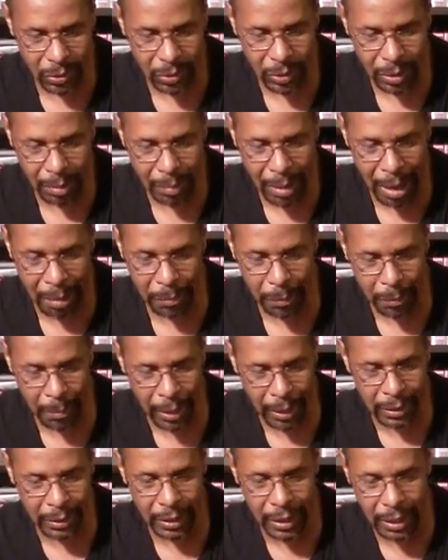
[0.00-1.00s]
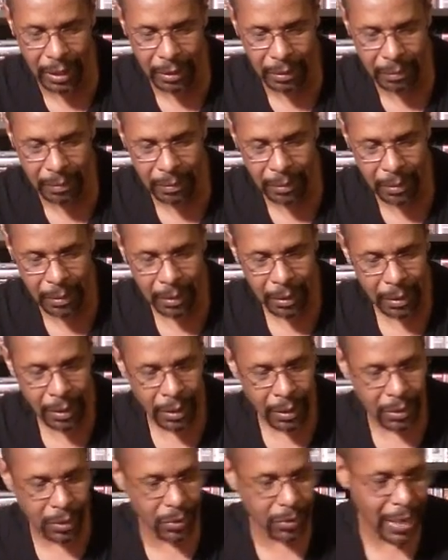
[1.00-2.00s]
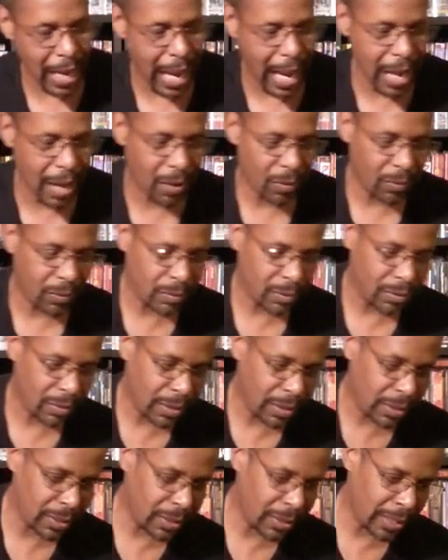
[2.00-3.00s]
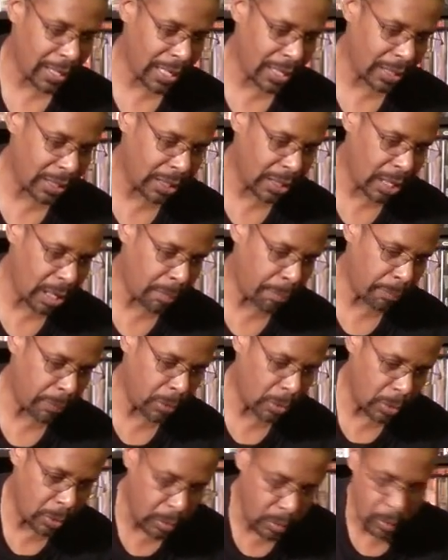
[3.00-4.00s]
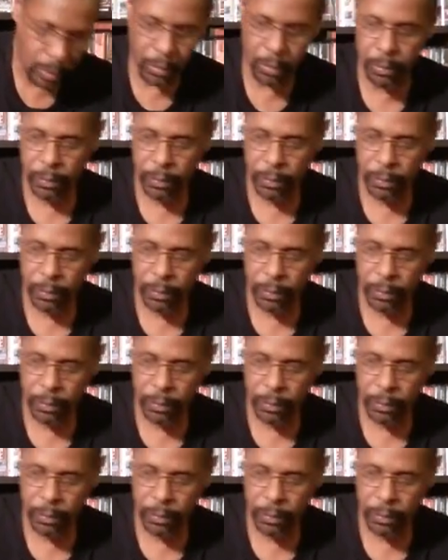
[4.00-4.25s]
So I'm happy about that. So now let's look at a couple